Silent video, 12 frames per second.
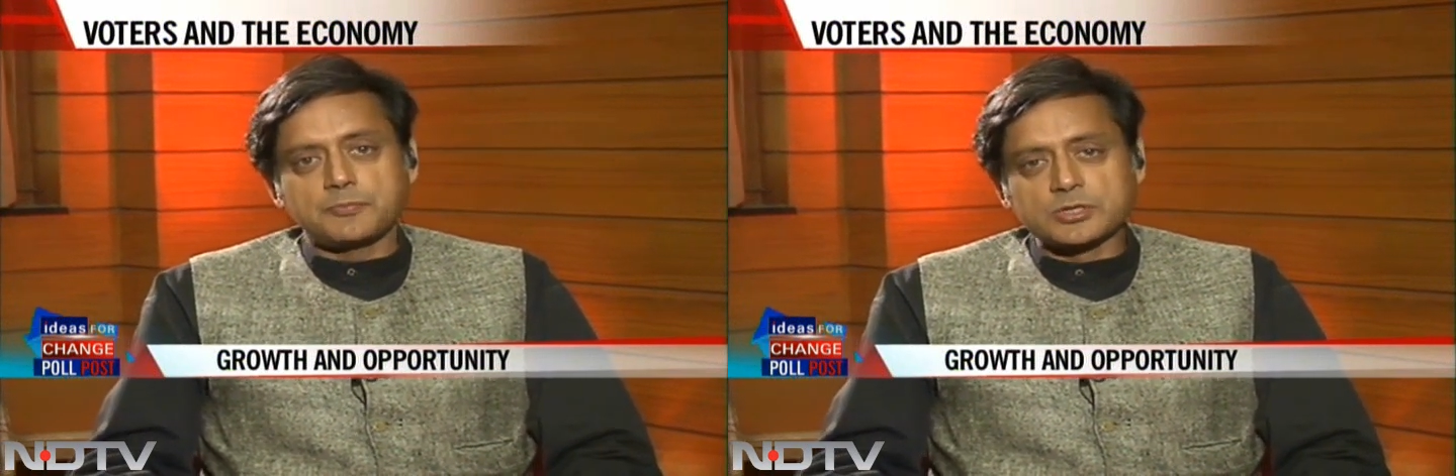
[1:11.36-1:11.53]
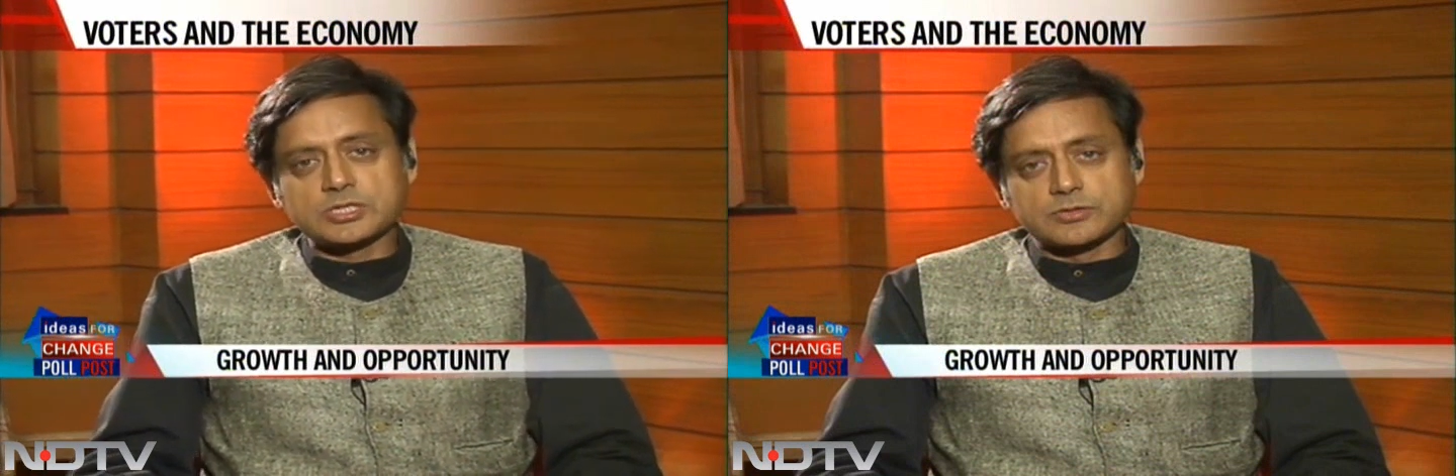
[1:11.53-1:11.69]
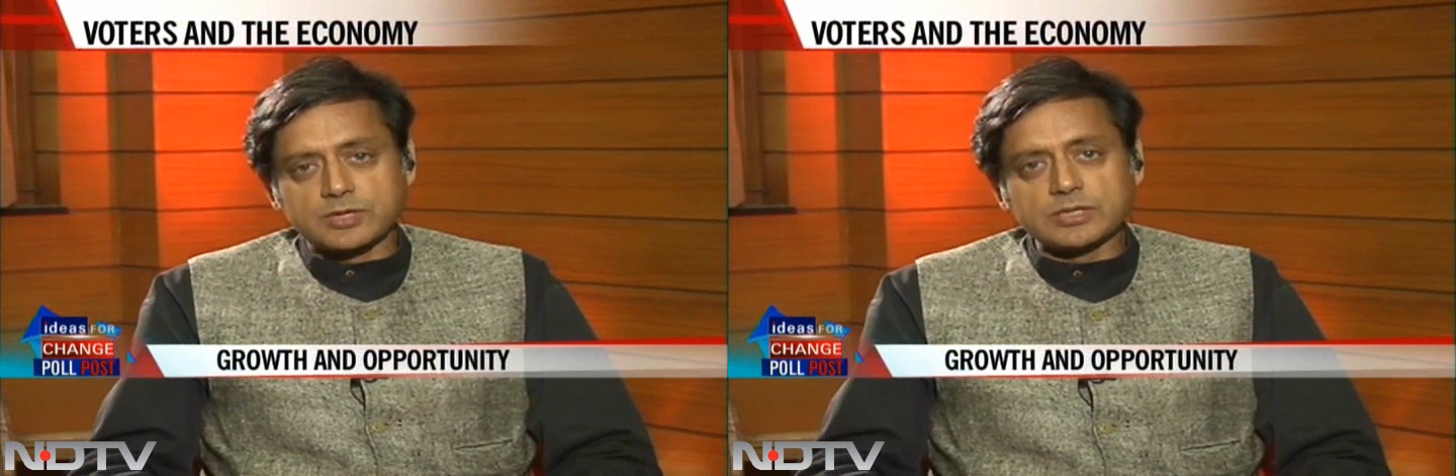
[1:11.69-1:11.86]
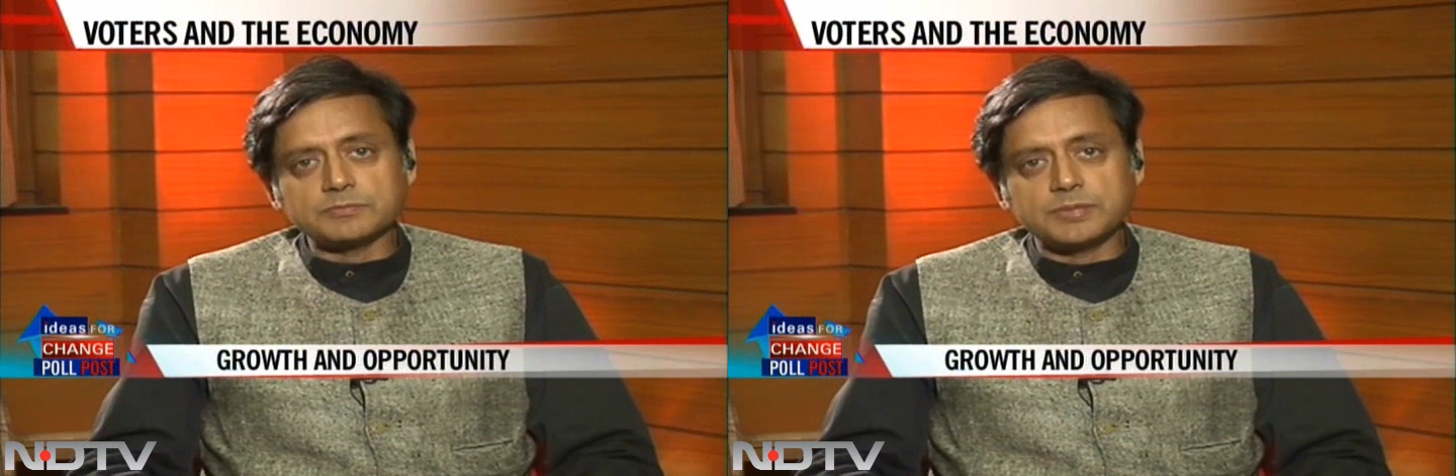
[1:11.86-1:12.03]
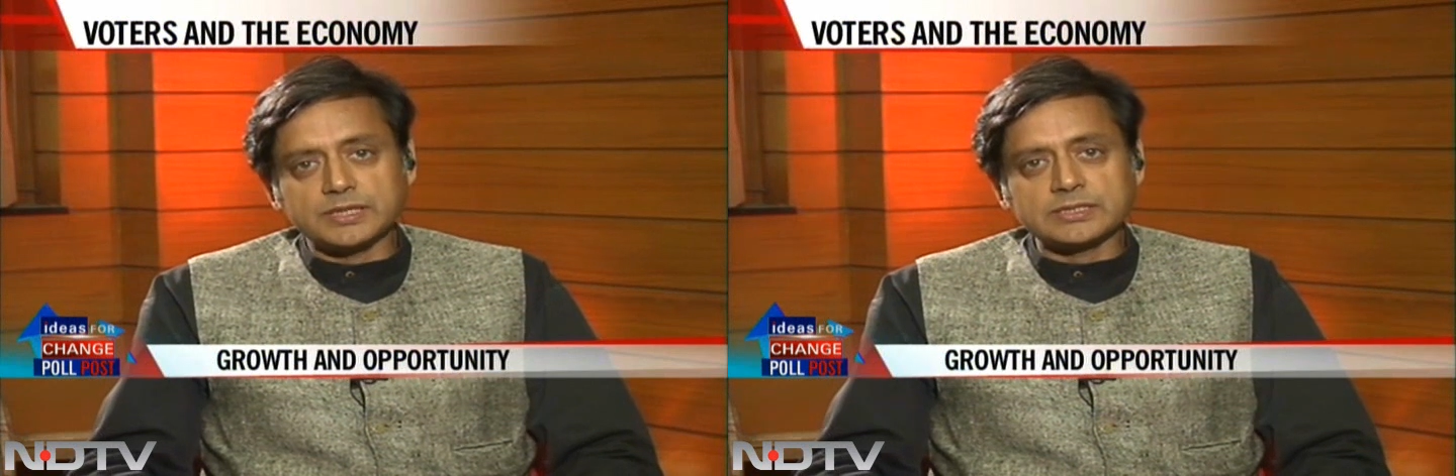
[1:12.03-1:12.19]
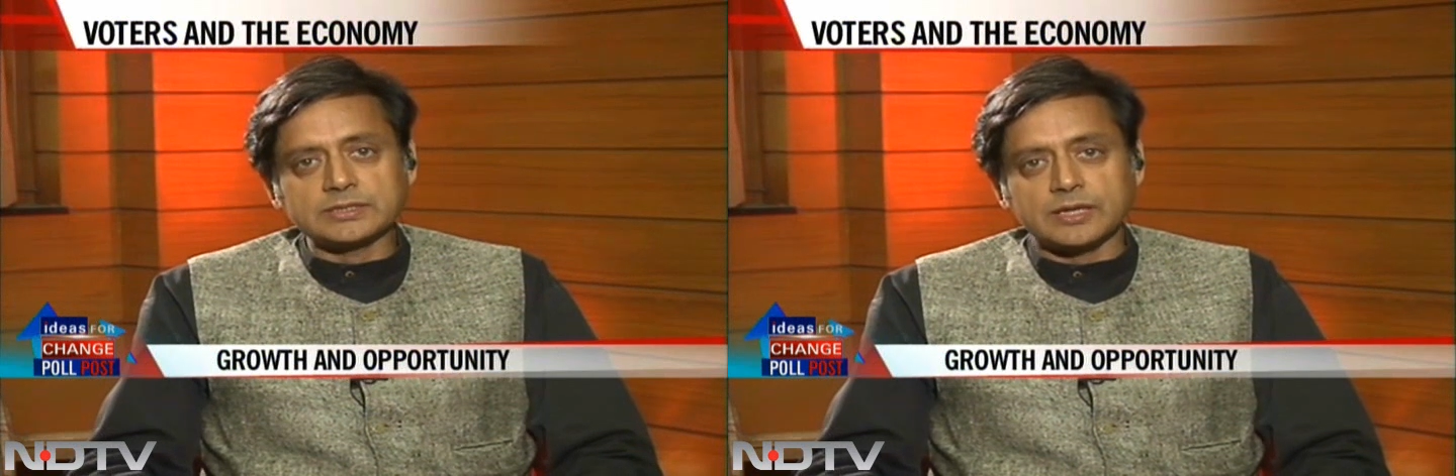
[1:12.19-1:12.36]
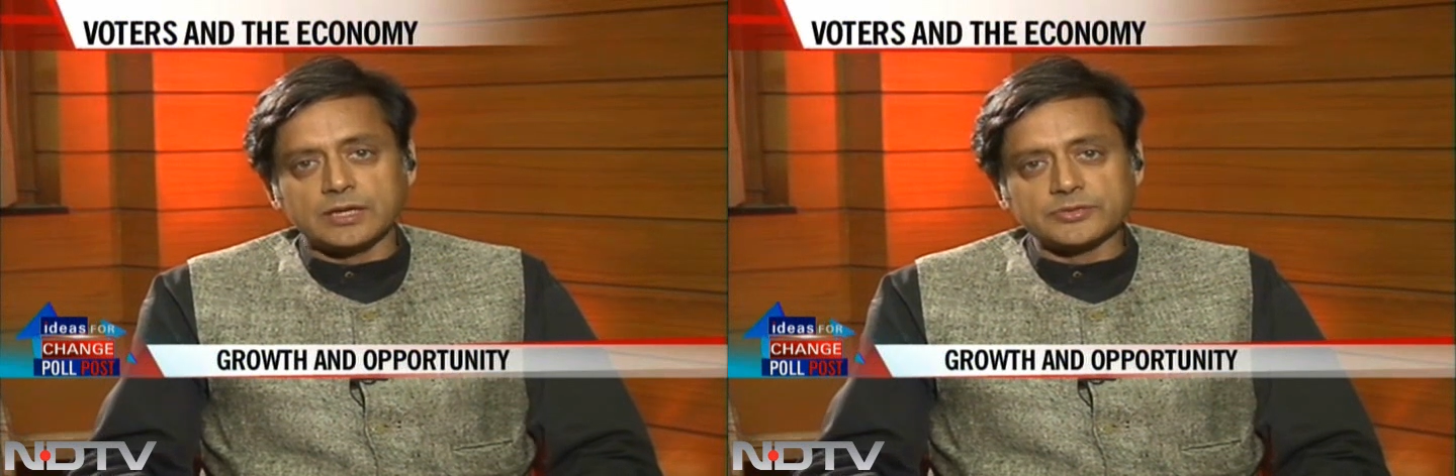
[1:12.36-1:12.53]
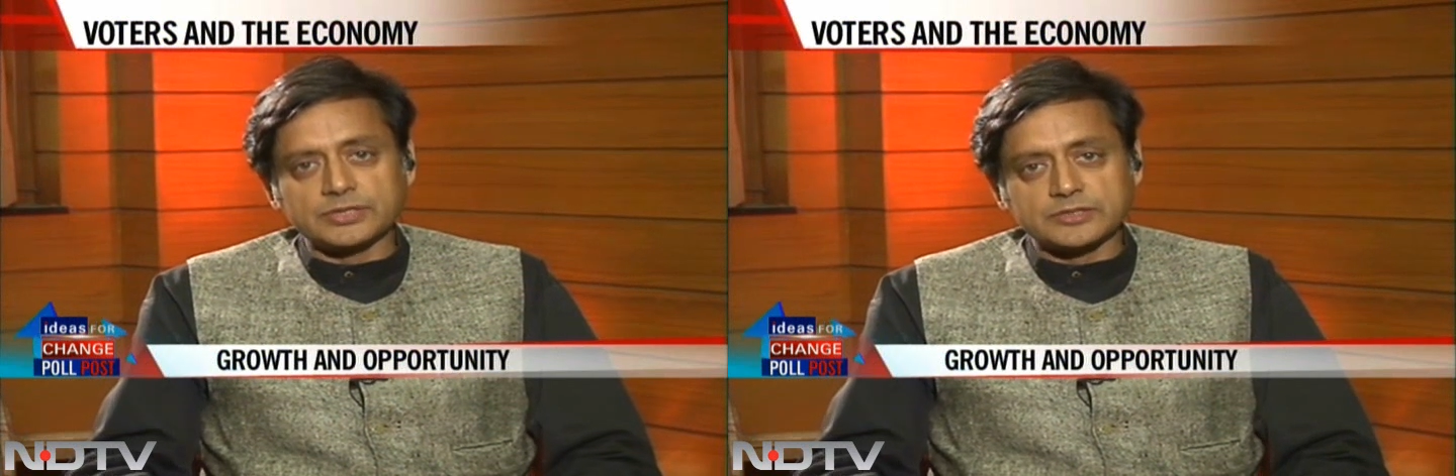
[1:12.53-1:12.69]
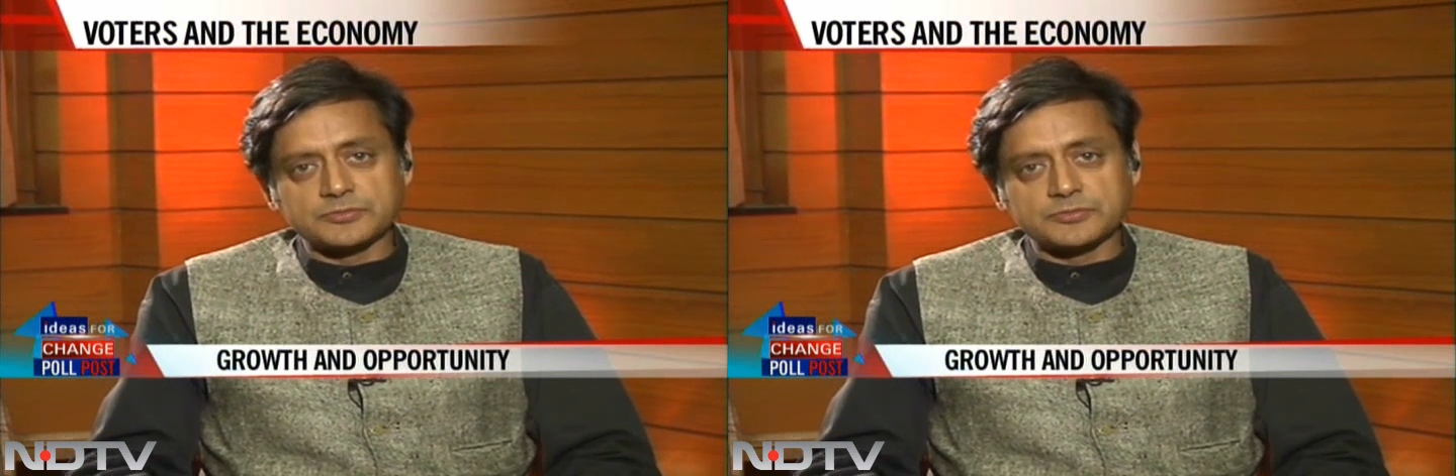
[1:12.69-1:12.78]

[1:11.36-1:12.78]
puts a real burden on the